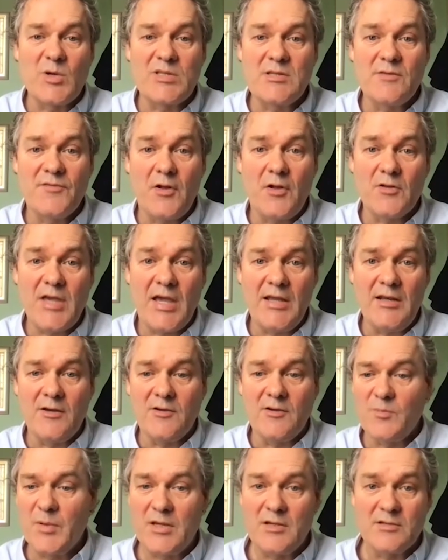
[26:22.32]
of
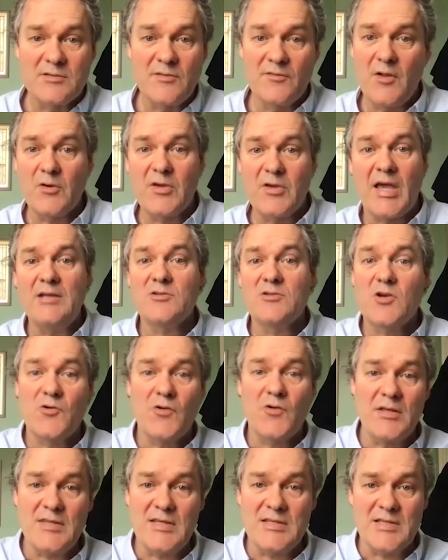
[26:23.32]
volcanoes, because the volcanoes
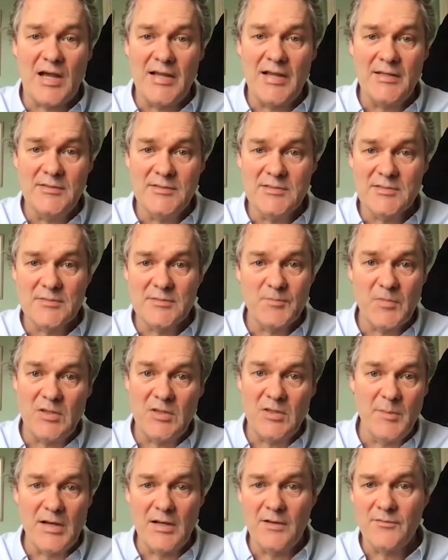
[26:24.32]
create these islands in
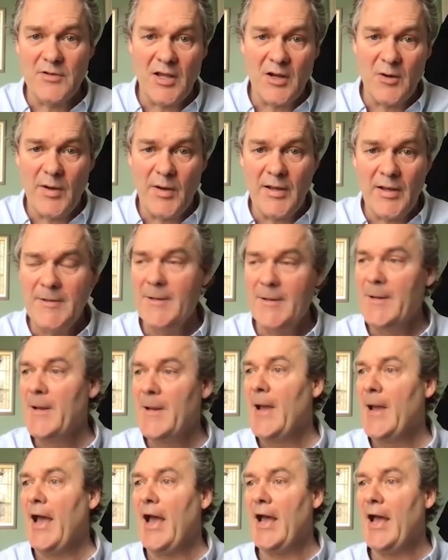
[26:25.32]
the middle of nowhere,
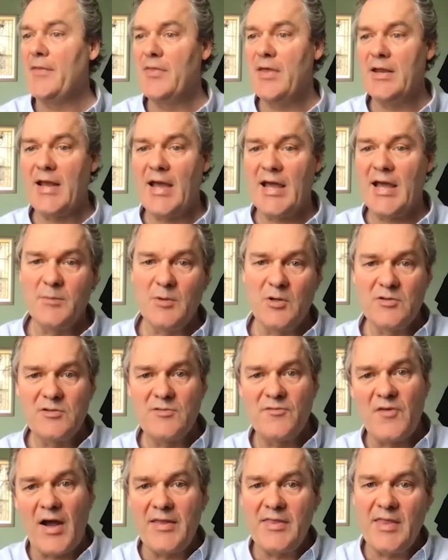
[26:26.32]
and then animals
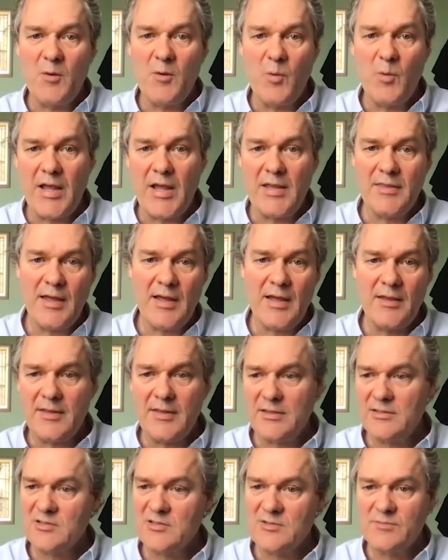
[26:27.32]
find their way there.
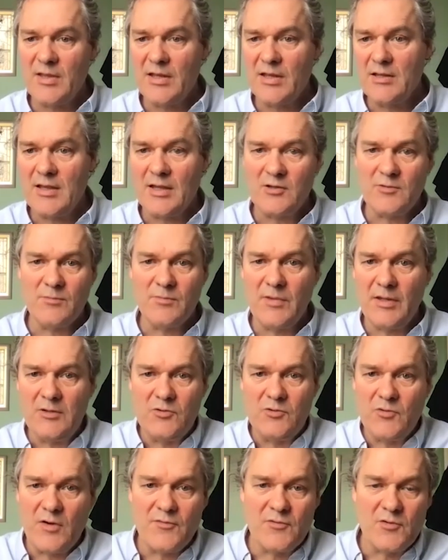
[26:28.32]
They
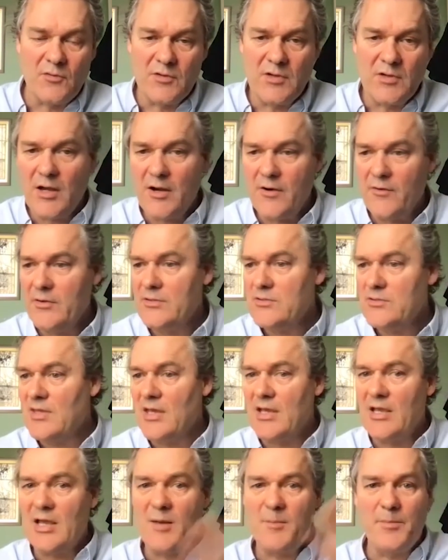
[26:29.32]
drift on currents, they
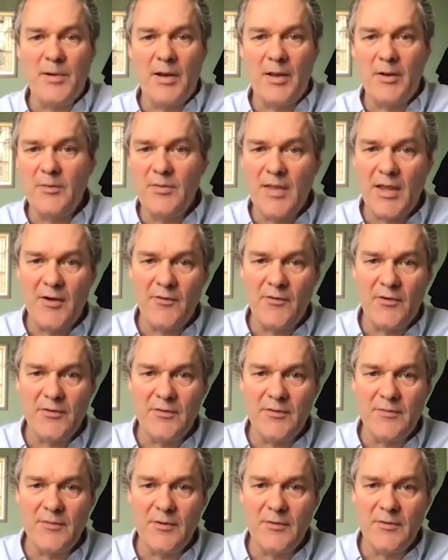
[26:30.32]
get blown there
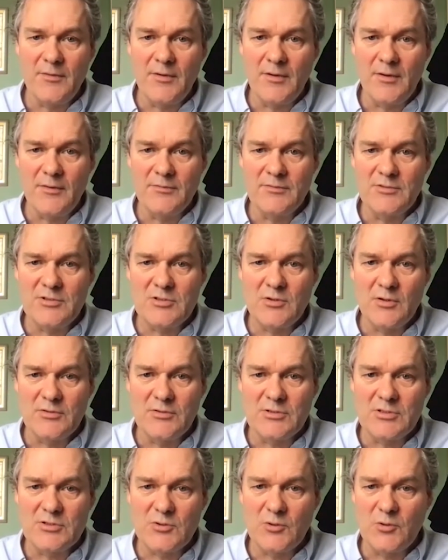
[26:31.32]
on
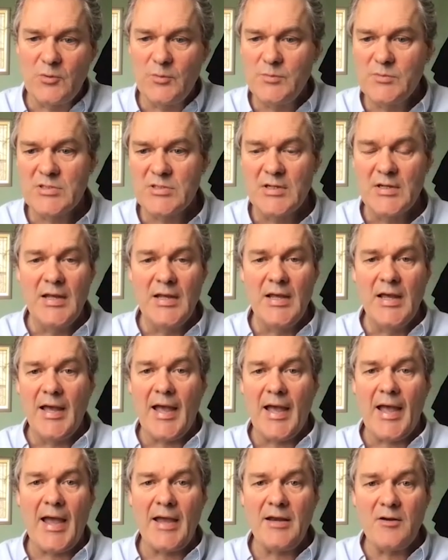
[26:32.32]
storms,
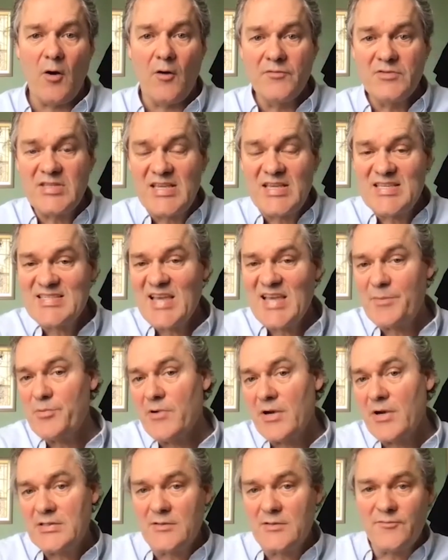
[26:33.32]
and obviously
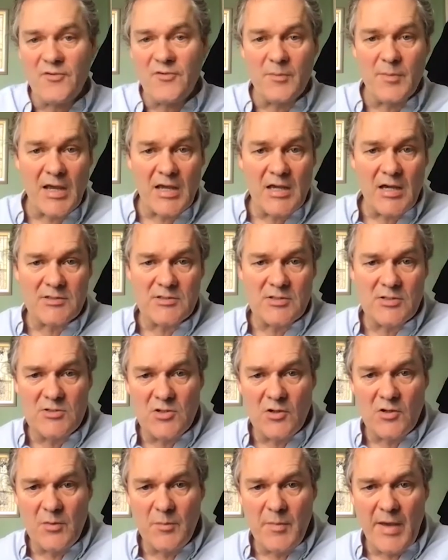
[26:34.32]
separated from their cousins
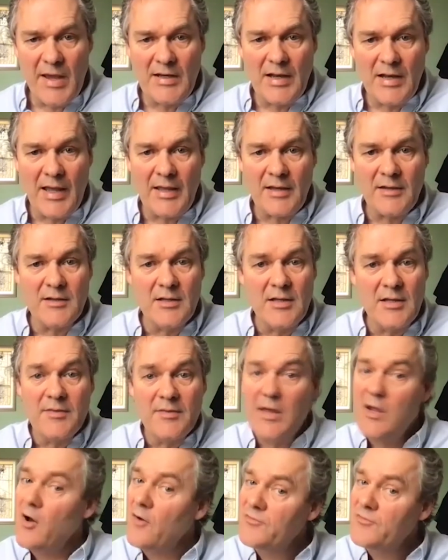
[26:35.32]
on the mainland,
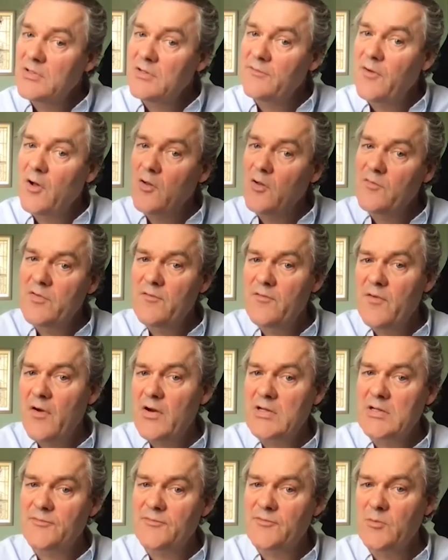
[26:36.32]
they often evolve in
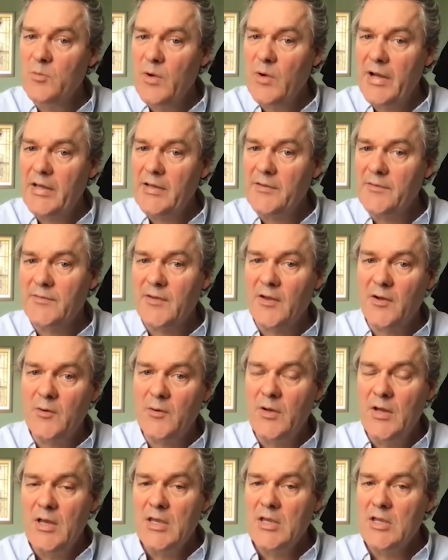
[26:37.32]
very different ways.
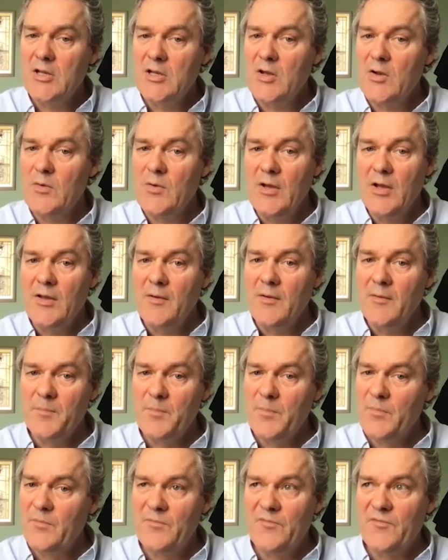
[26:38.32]
So
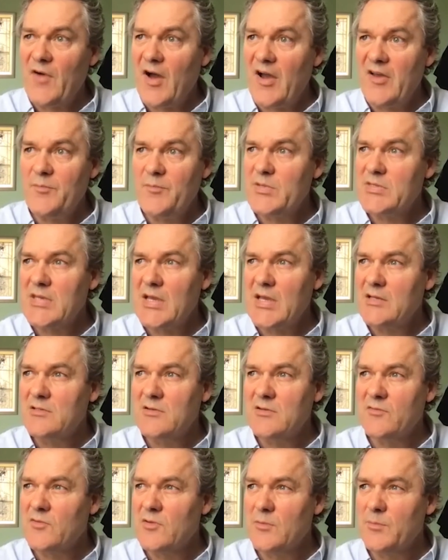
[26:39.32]
5%
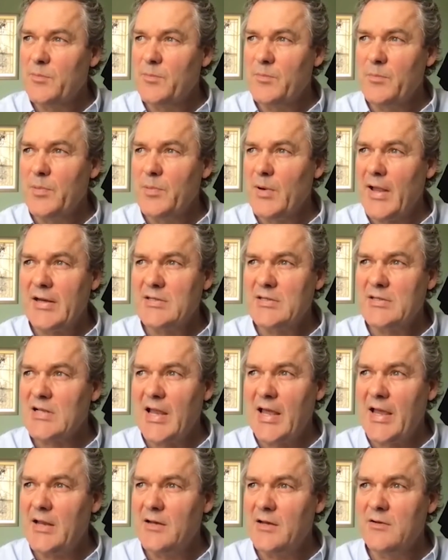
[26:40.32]
of the planet's
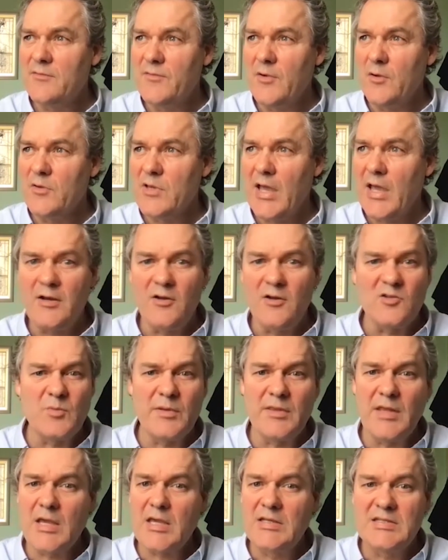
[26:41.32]
land are volcanoes, but
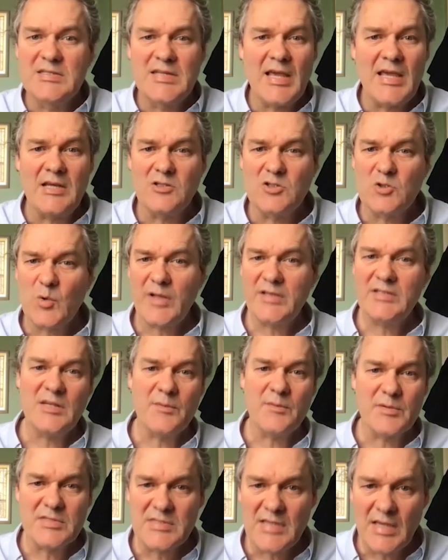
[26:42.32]
they contain
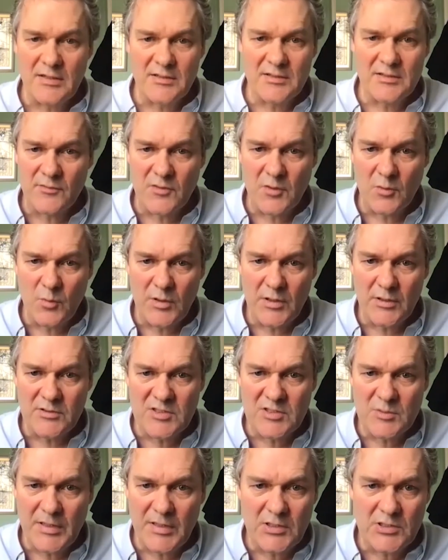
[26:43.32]
20% of the world's
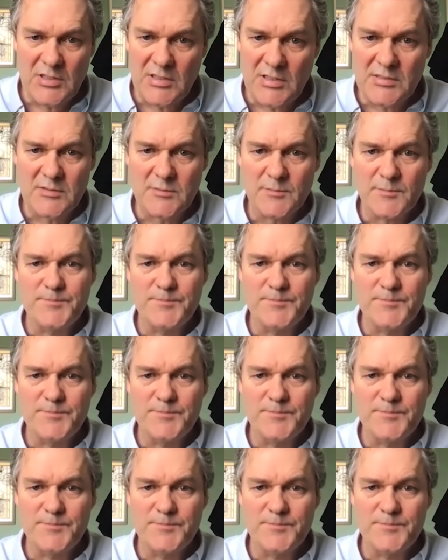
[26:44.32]
species.